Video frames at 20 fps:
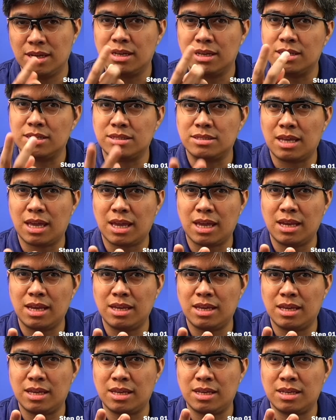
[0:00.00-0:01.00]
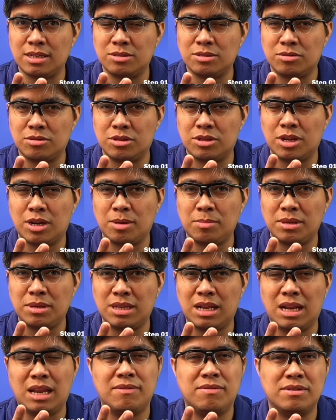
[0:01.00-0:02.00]
Second is to determine
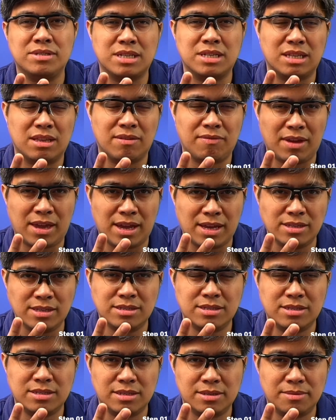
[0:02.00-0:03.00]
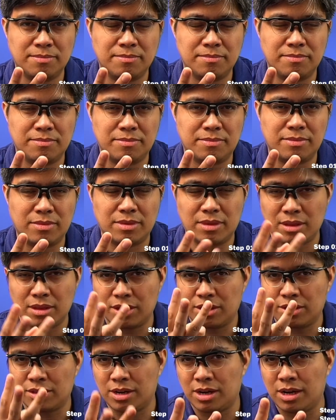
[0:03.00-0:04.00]
the level of significance.
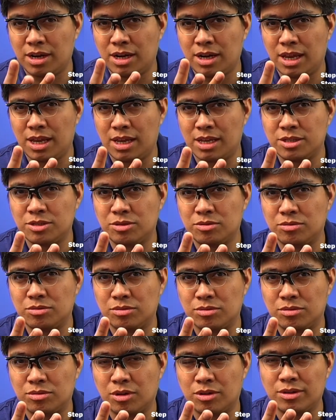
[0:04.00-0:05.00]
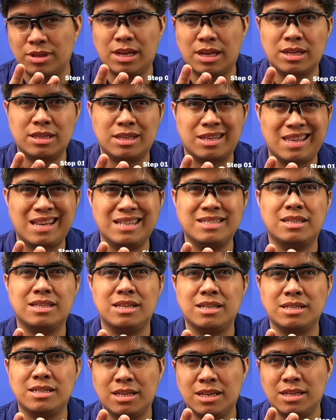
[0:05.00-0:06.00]
Third is to conduct the test
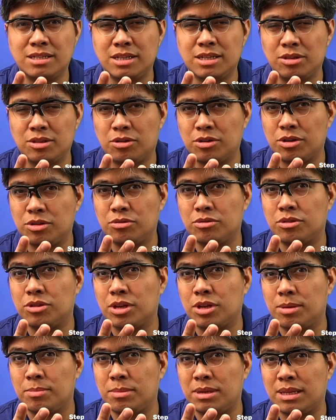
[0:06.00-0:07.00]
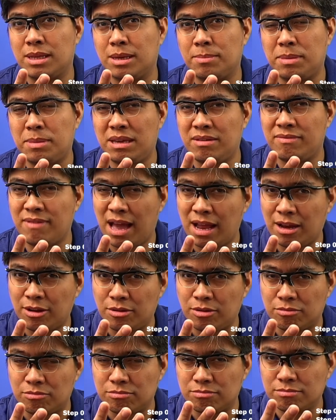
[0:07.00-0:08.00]
statistics in order to determine the p-value.
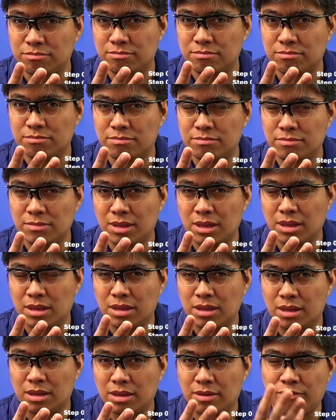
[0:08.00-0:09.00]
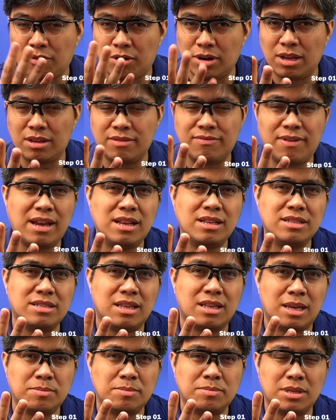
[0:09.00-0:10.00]
Fourth and final
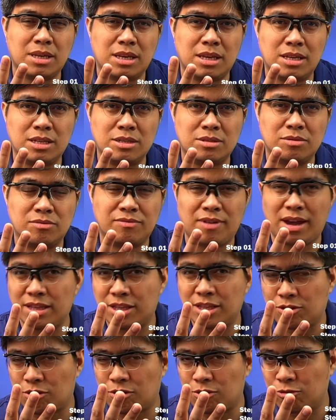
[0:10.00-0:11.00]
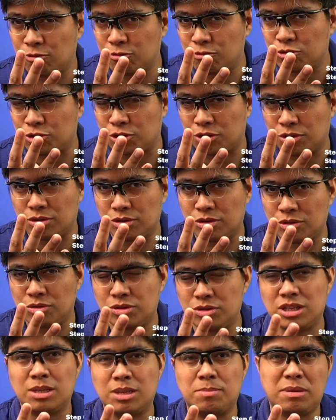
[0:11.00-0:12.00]
steps is to find the conclusion
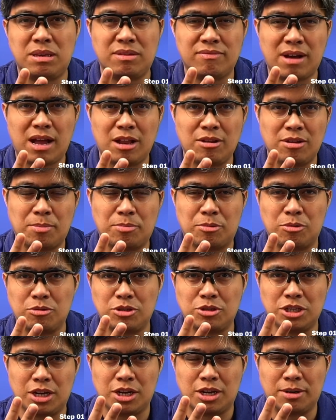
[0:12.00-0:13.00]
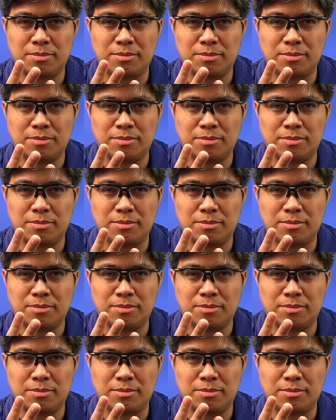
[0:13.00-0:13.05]
using the p-value approach here.